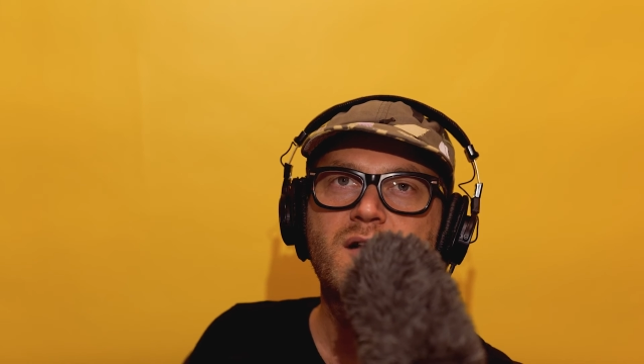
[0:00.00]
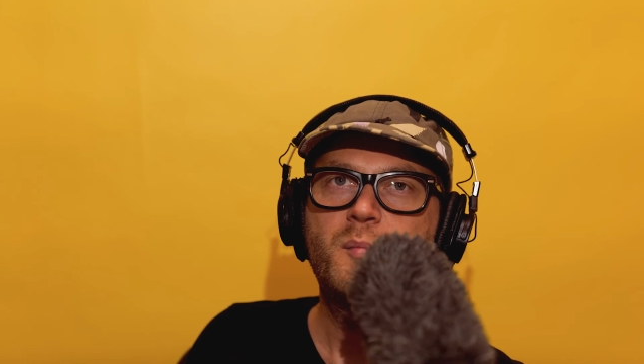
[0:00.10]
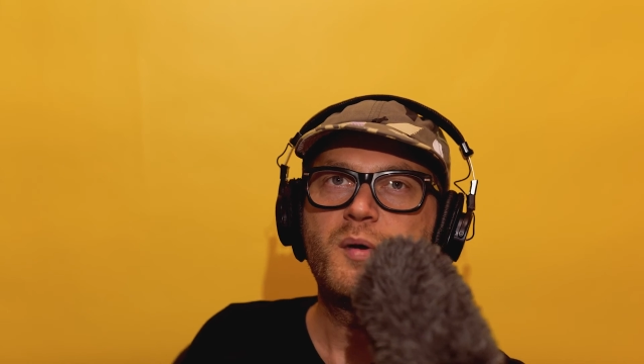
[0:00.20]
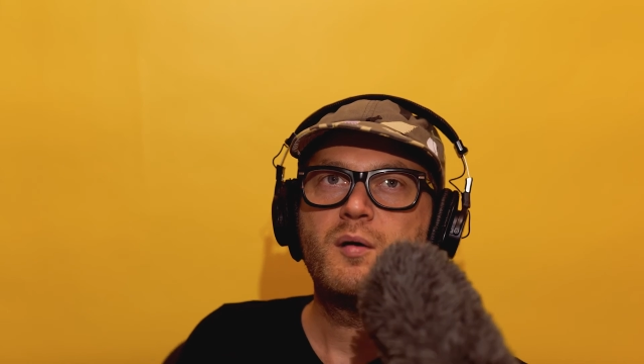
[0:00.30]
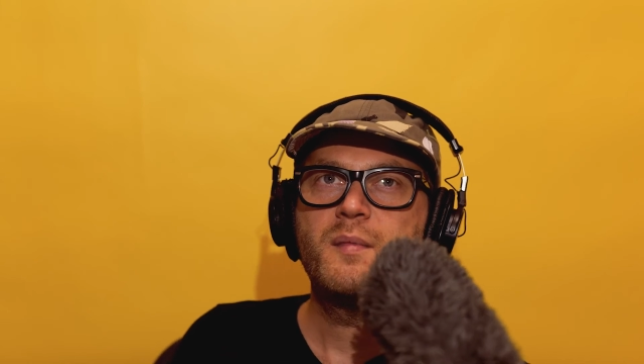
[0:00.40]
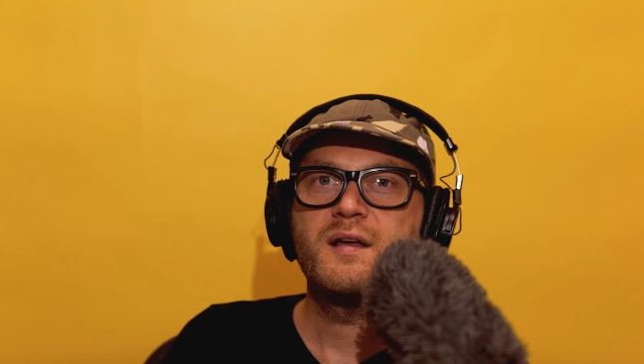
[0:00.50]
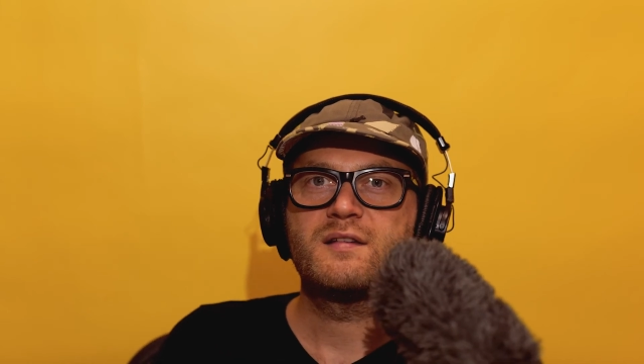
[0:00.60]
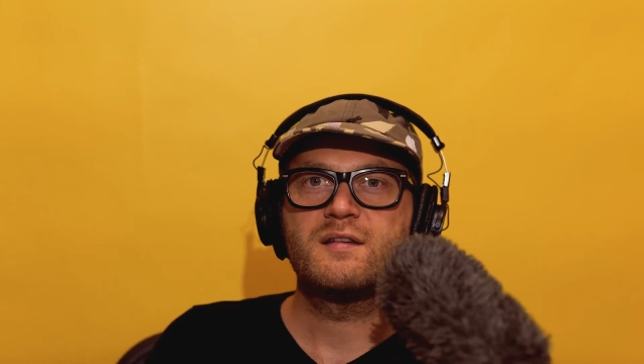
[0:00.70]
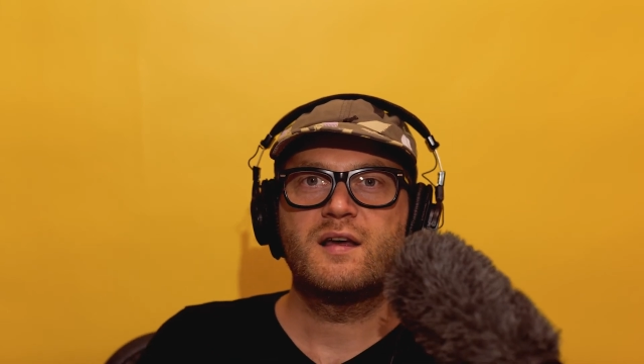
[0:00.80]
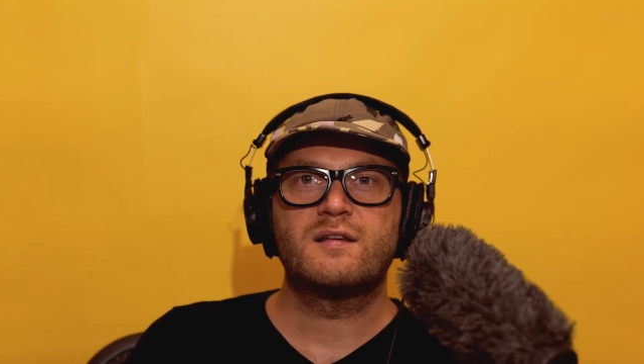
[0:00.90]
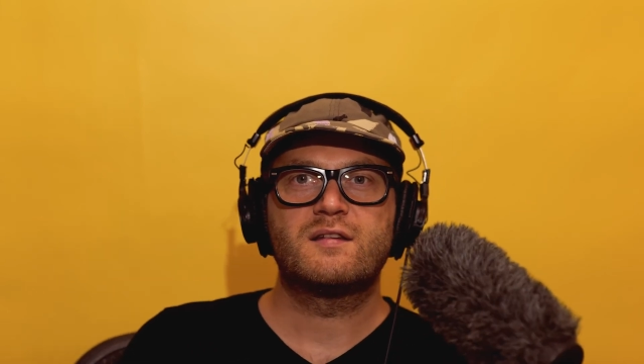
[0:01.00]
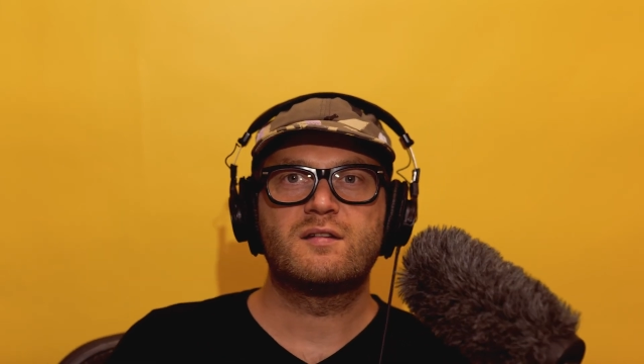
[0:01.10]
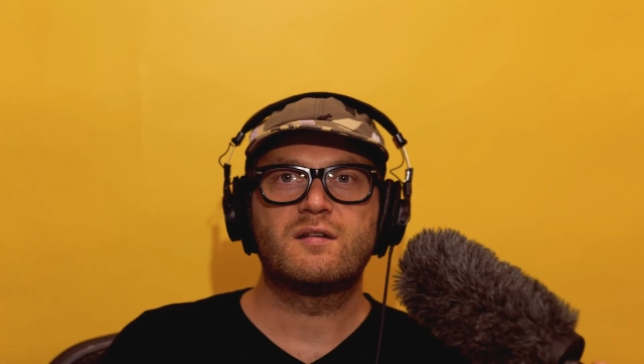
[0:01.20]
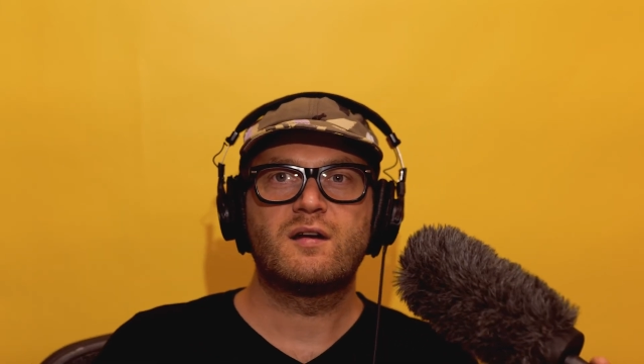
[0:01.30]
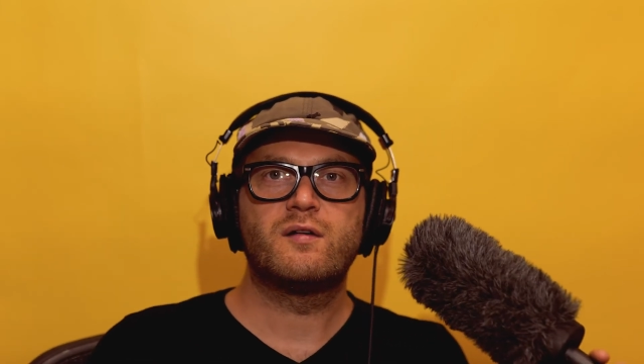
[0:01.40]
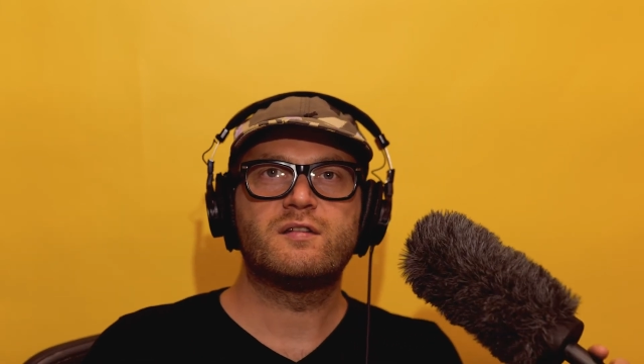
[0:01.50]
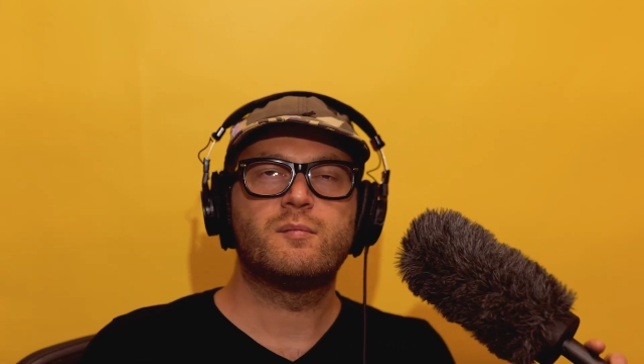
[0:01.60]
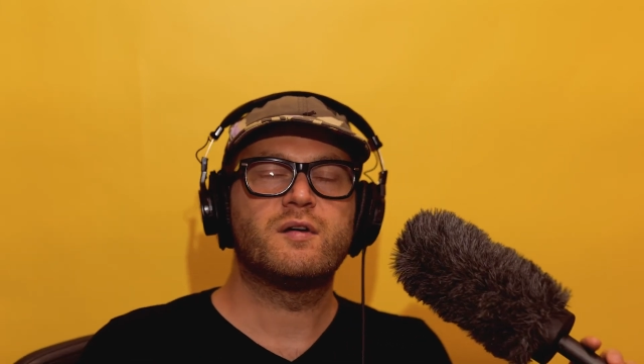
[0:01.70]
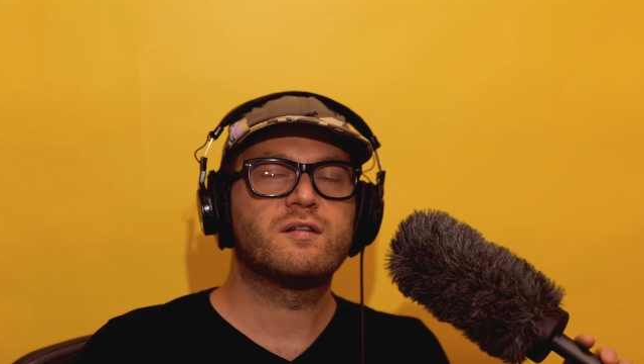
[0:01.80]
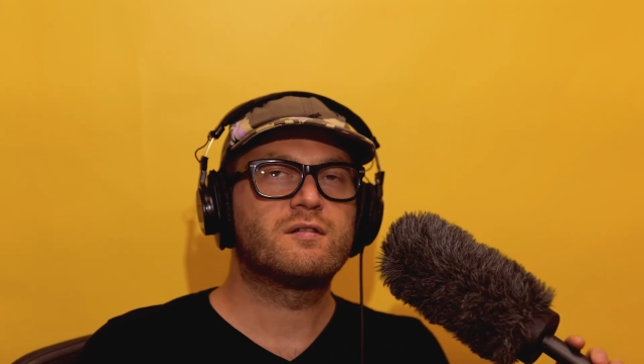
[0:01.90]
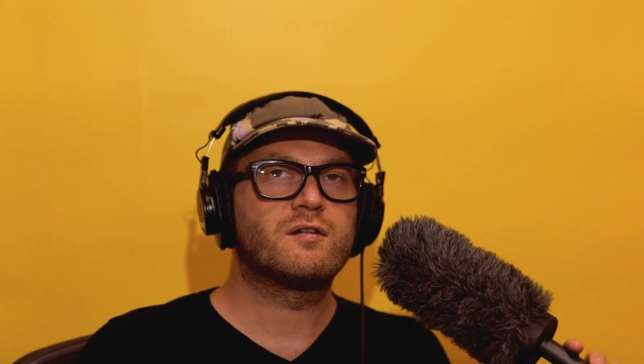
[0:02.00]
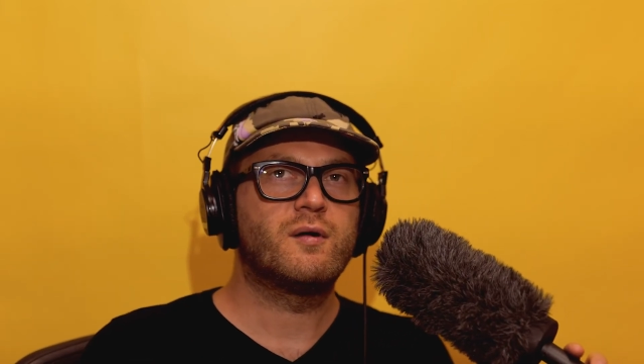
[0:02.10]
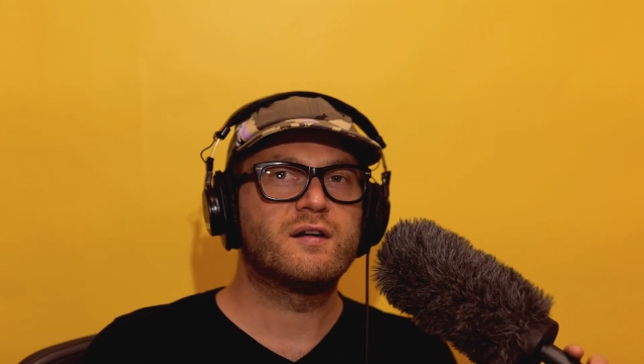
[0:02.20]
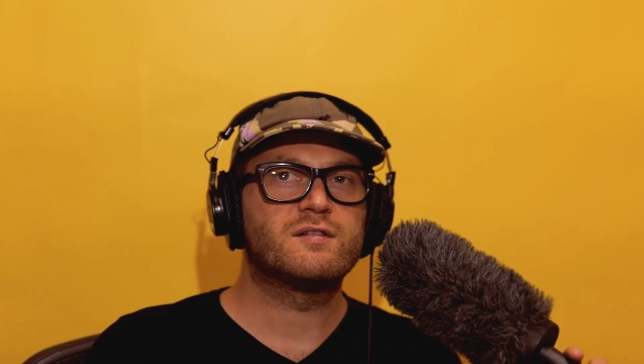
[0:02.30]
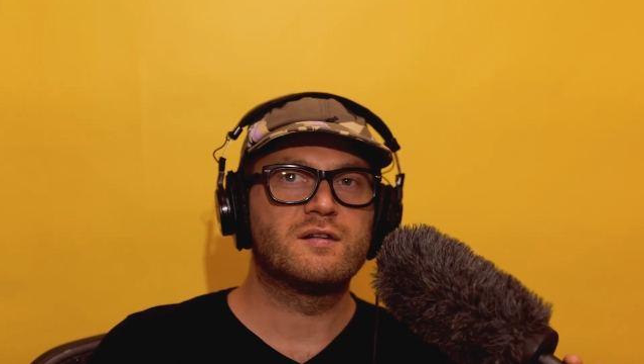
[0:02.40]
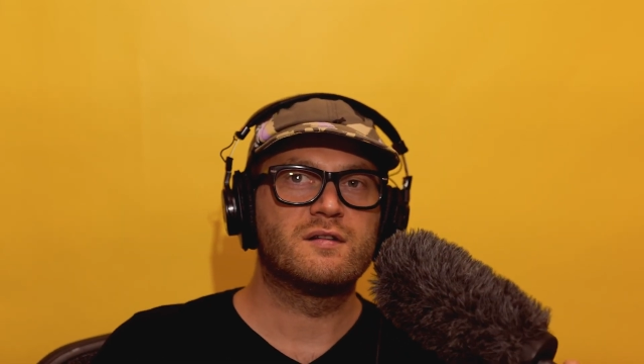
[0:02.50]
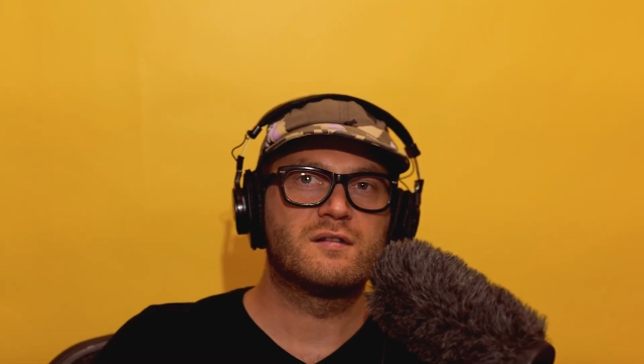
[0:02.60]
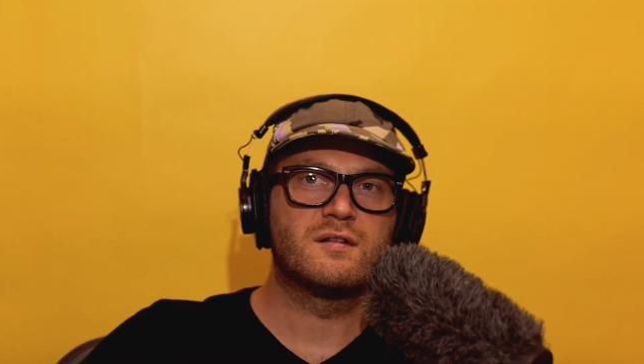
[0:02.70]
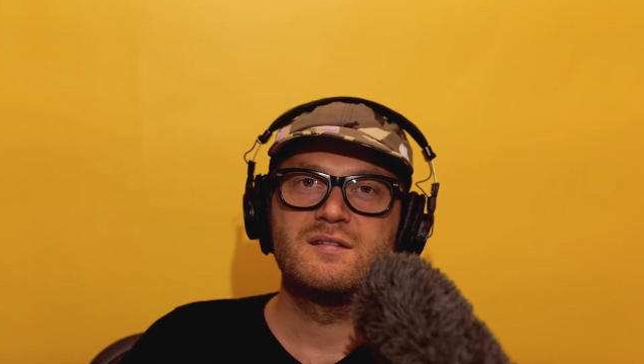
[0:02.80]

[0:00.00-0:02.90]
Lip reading: Hope it all makes sense. You can always email us your questions.